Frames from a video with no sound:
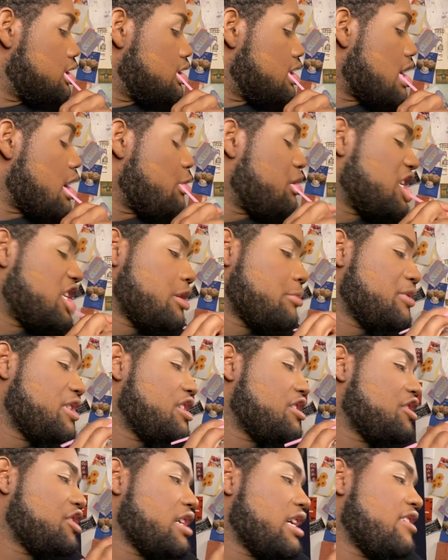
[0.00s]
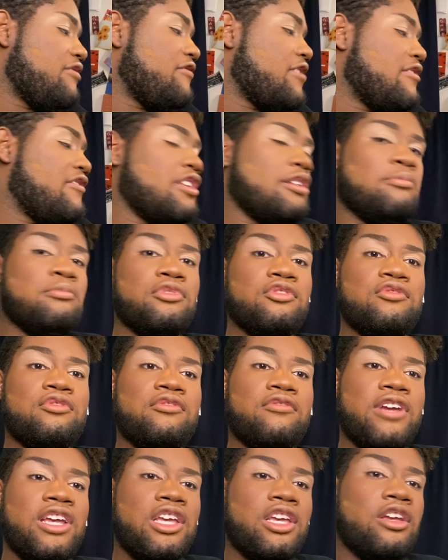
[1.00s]
I'm gonna dip into the shade Vivid
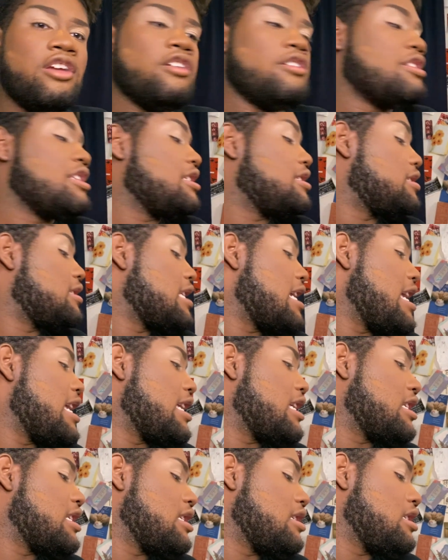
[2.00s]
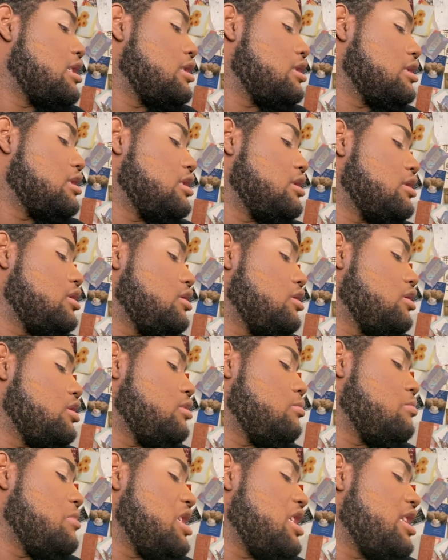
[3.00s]
Mood right here. This like
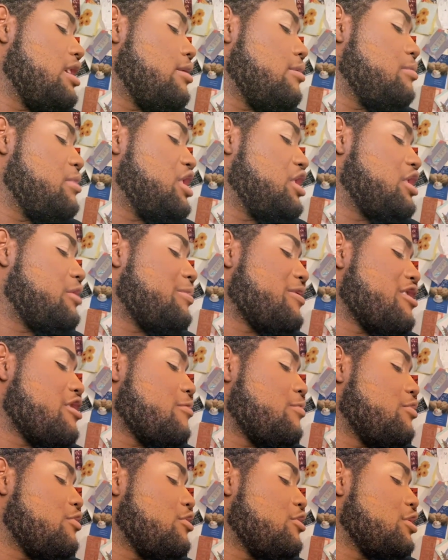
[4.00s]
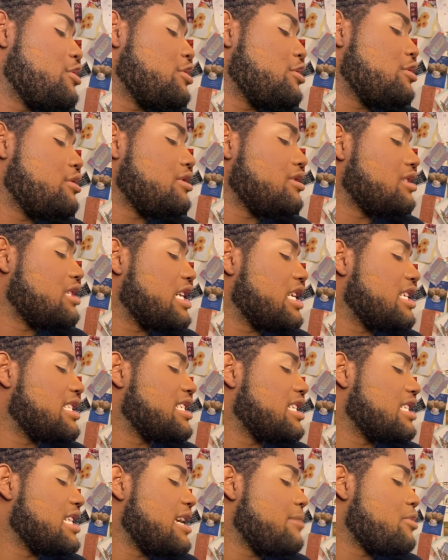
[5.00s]
medium-ish purple, like
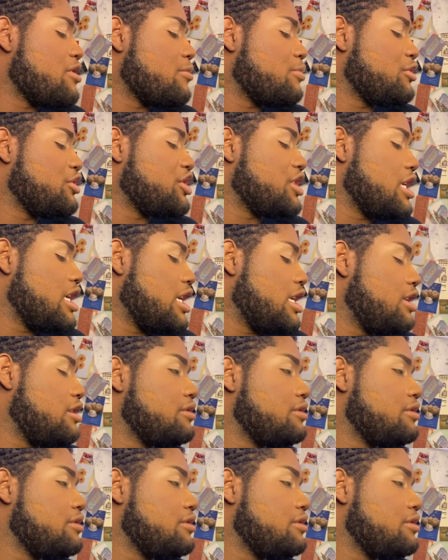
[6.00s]
it's a light purple shade.